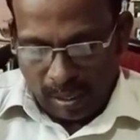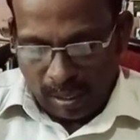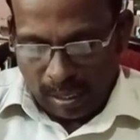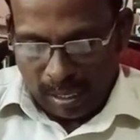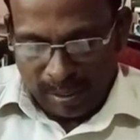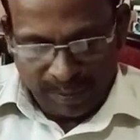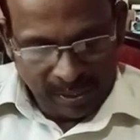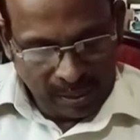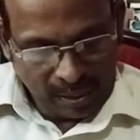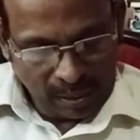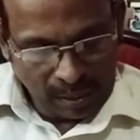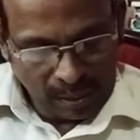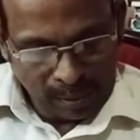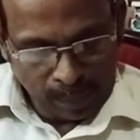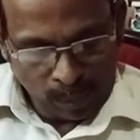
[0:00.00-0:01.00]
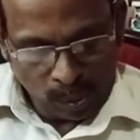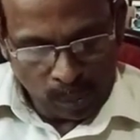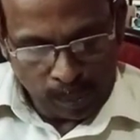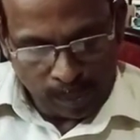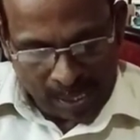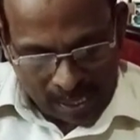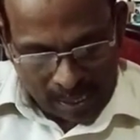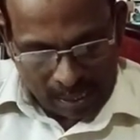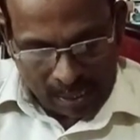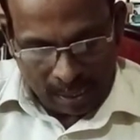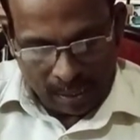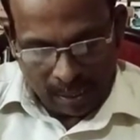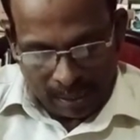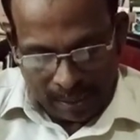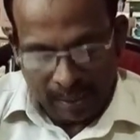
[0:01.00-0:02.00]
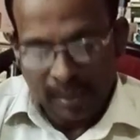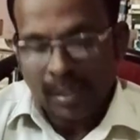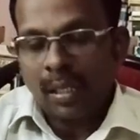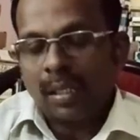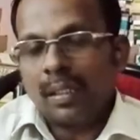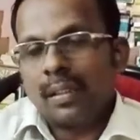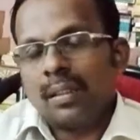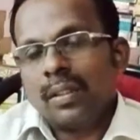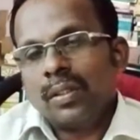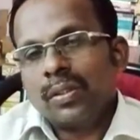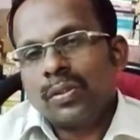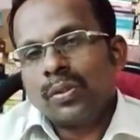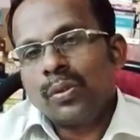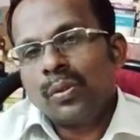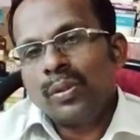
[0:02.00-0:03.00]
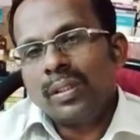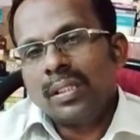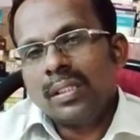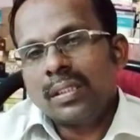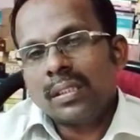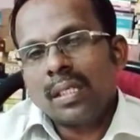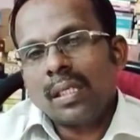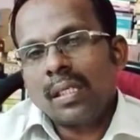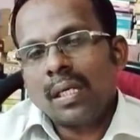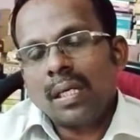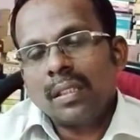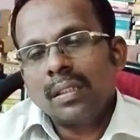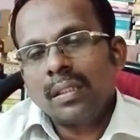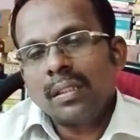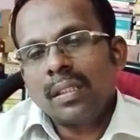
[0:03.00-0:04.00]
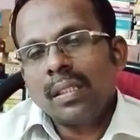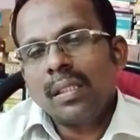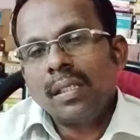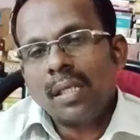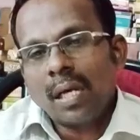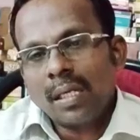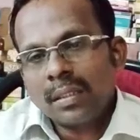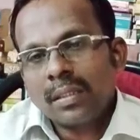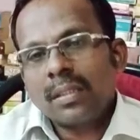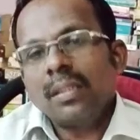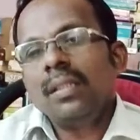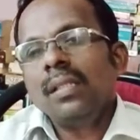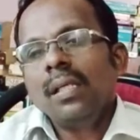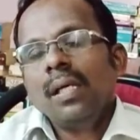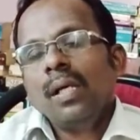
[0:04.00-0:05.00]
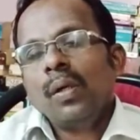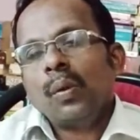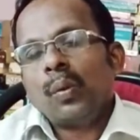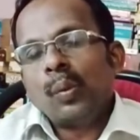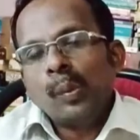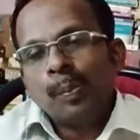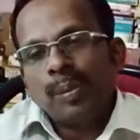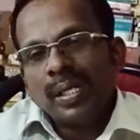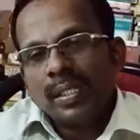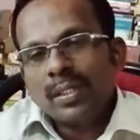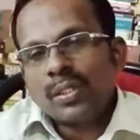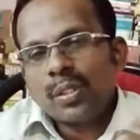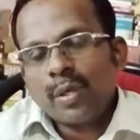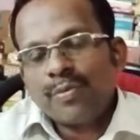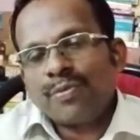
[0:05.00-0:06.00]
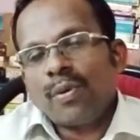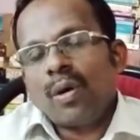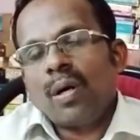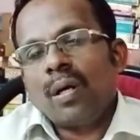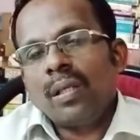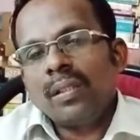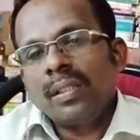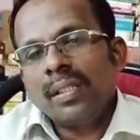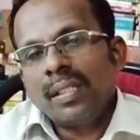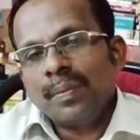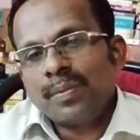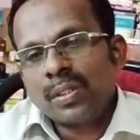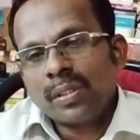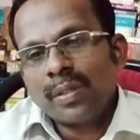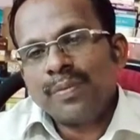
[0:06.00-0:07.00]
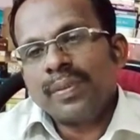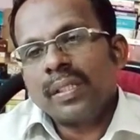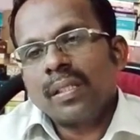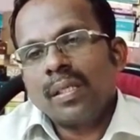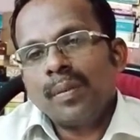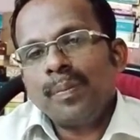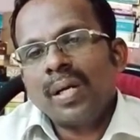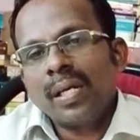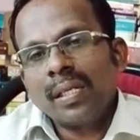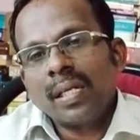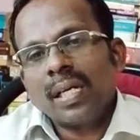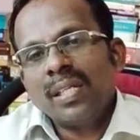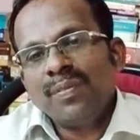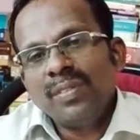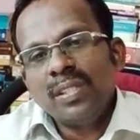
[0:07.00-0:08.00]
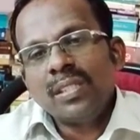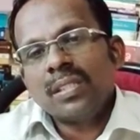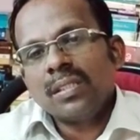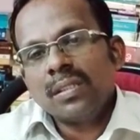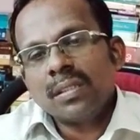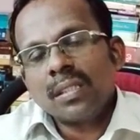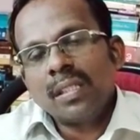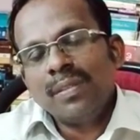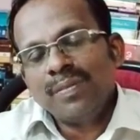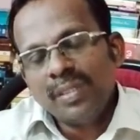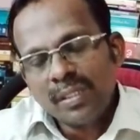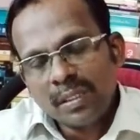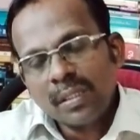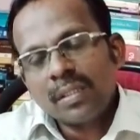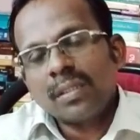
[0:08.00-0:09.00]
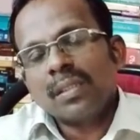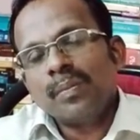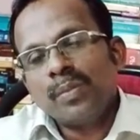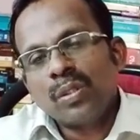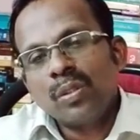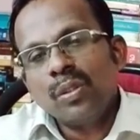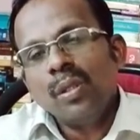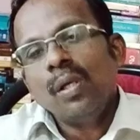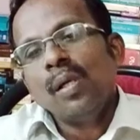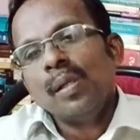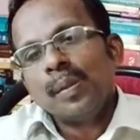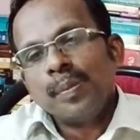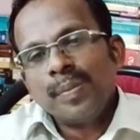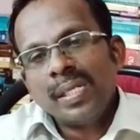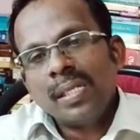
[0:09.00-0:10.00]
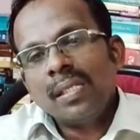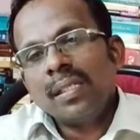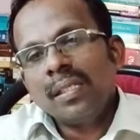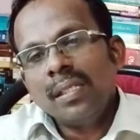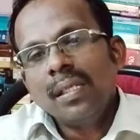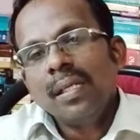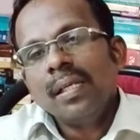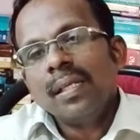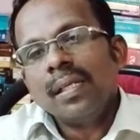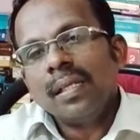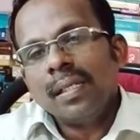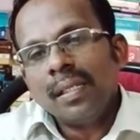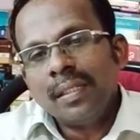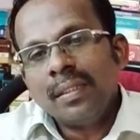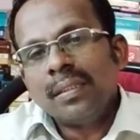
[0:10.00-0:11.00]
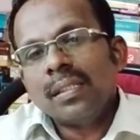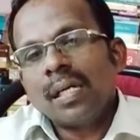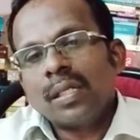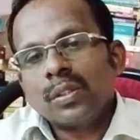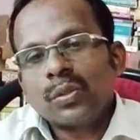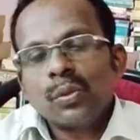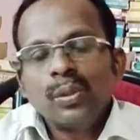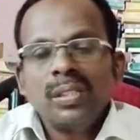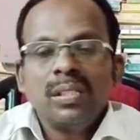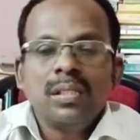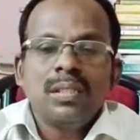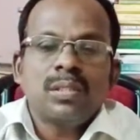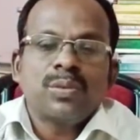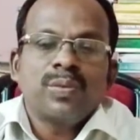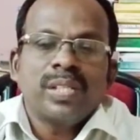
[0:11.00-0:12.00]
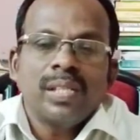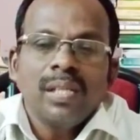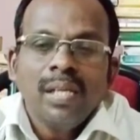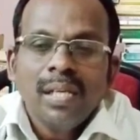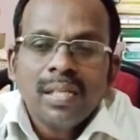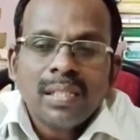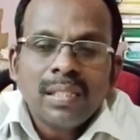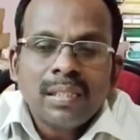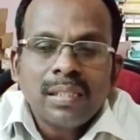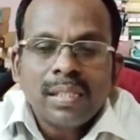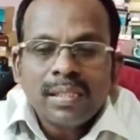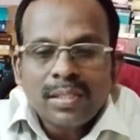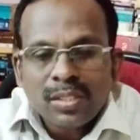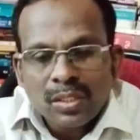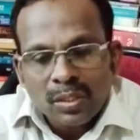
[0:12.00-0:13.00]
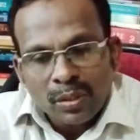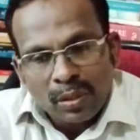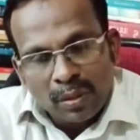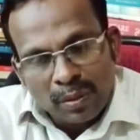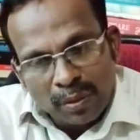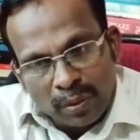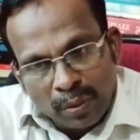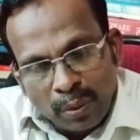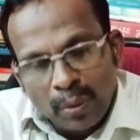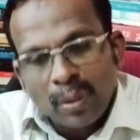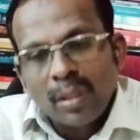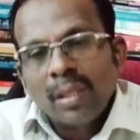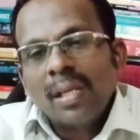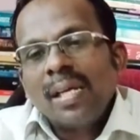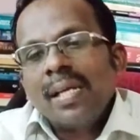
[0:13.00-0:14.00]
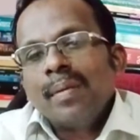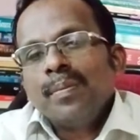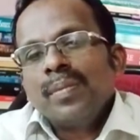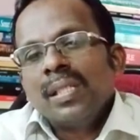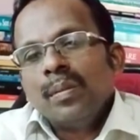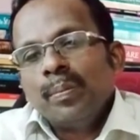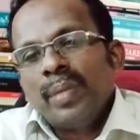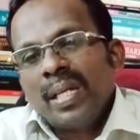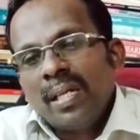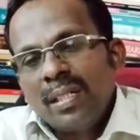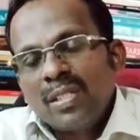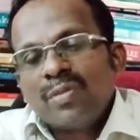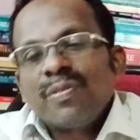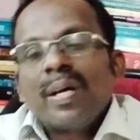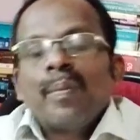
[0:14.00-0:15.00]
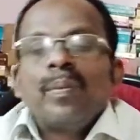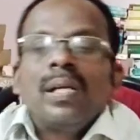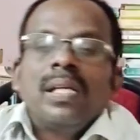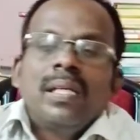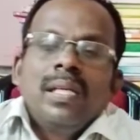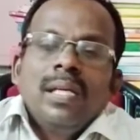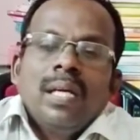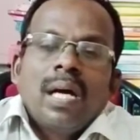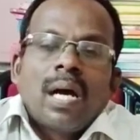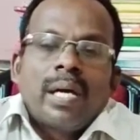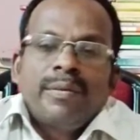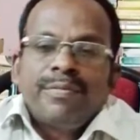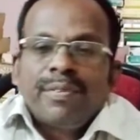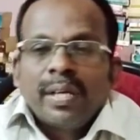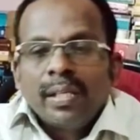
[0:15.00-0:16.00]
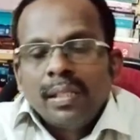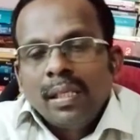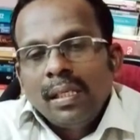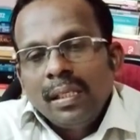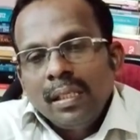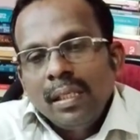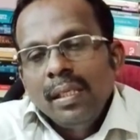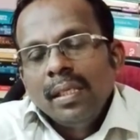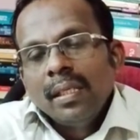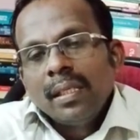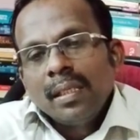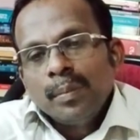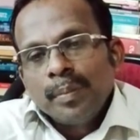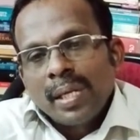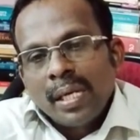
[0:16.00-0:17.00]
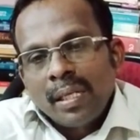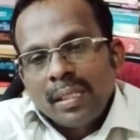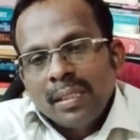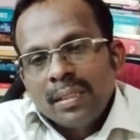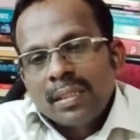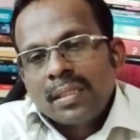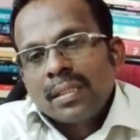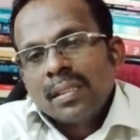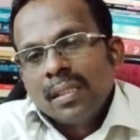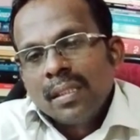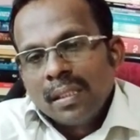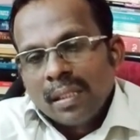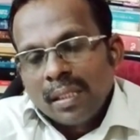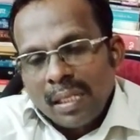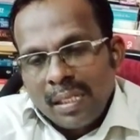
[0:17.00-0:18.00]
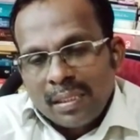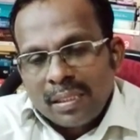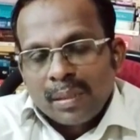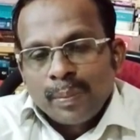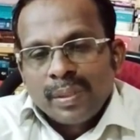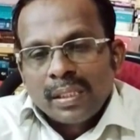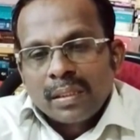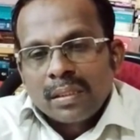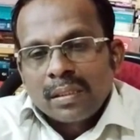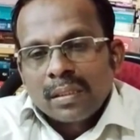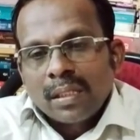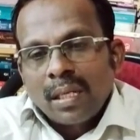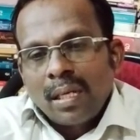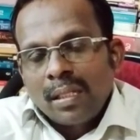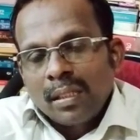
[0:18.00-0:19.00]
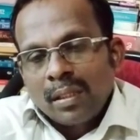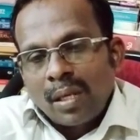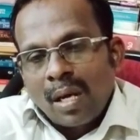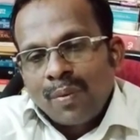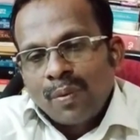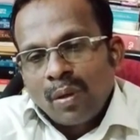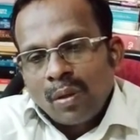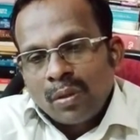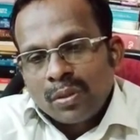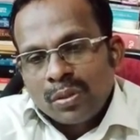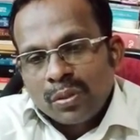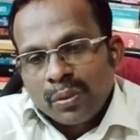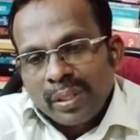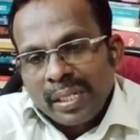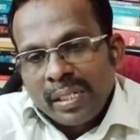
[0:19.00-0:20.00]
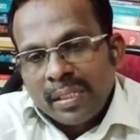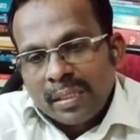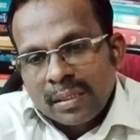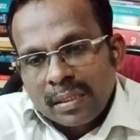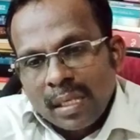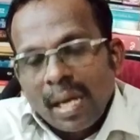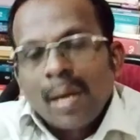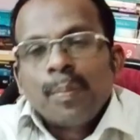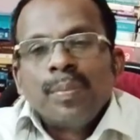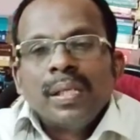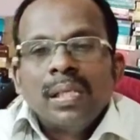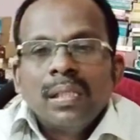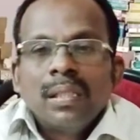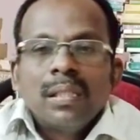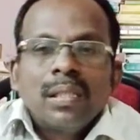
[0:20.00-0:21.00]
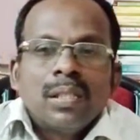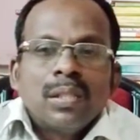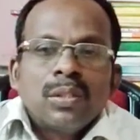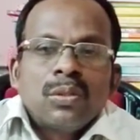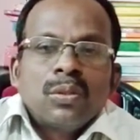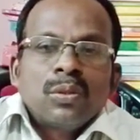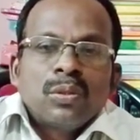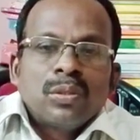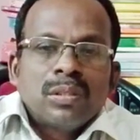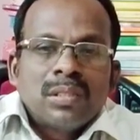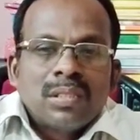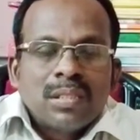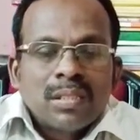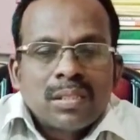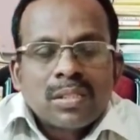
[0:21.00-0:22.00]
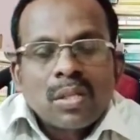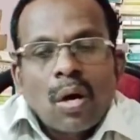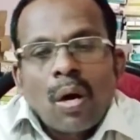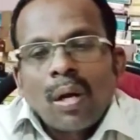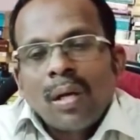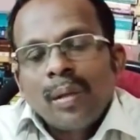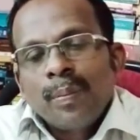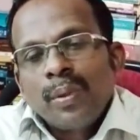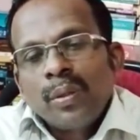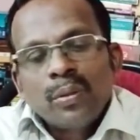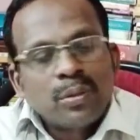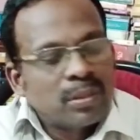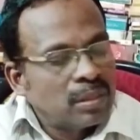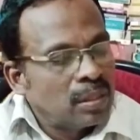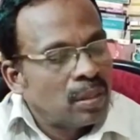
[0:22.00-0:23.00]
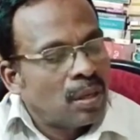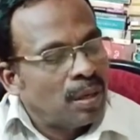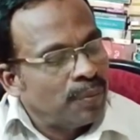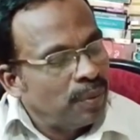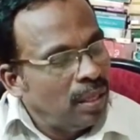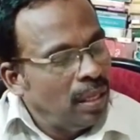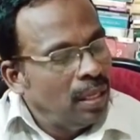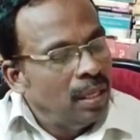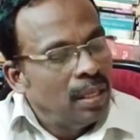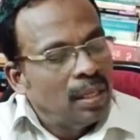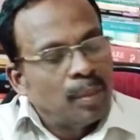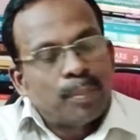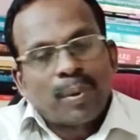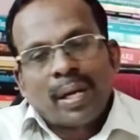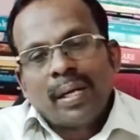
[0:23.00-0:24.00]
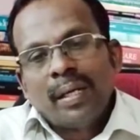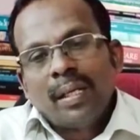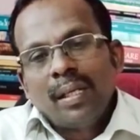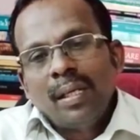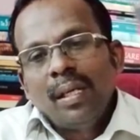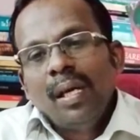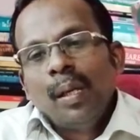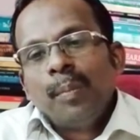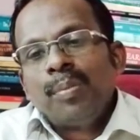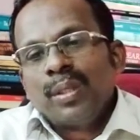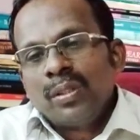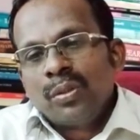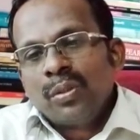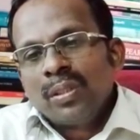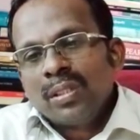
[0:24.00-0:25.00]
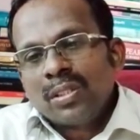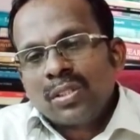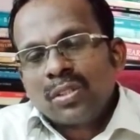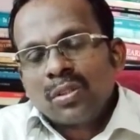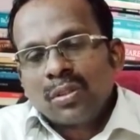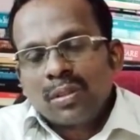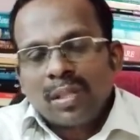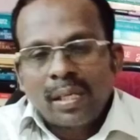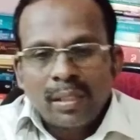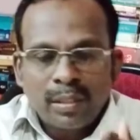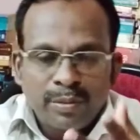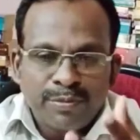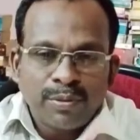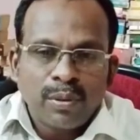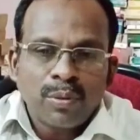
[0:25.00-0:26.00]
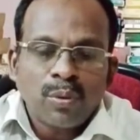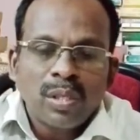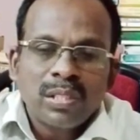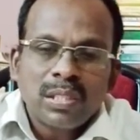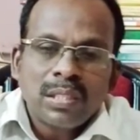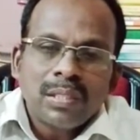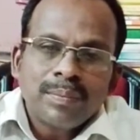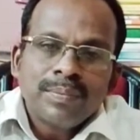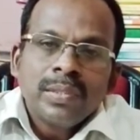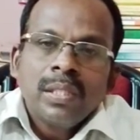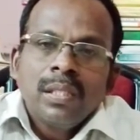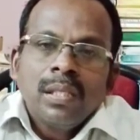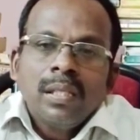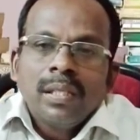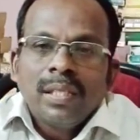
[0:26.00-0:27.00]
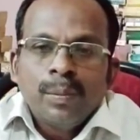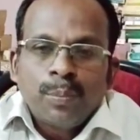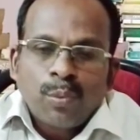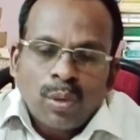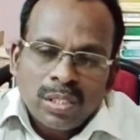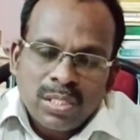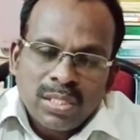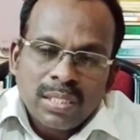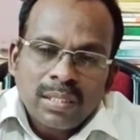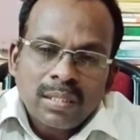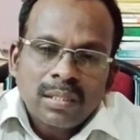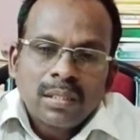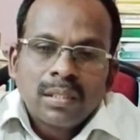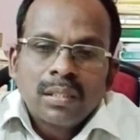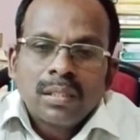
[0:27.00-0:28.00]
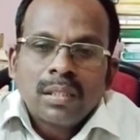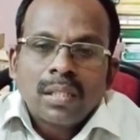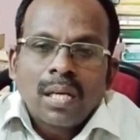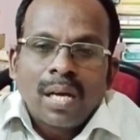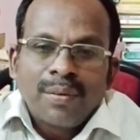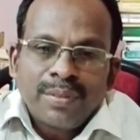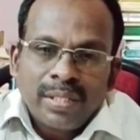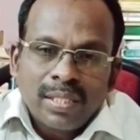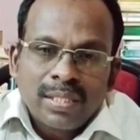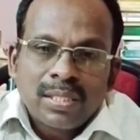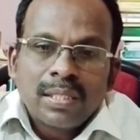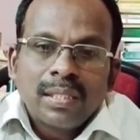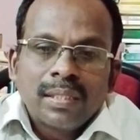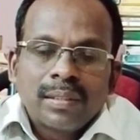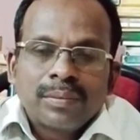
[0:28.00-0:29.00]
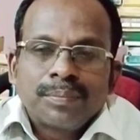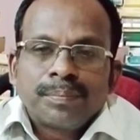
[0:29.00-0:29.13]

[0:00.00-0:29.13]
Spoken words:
convincing him to marry Lydia? So it is none other than Darcy who pays off all the debts of Wickham and convinces him to marry Lydia. So in this way he gets good name in Bennett's family, and finally he marries Elizabeth, and the novel also ends happily. So this is all about the novel Pride and Prejudice. Thank you for watching. Keep watching. Have a nice day.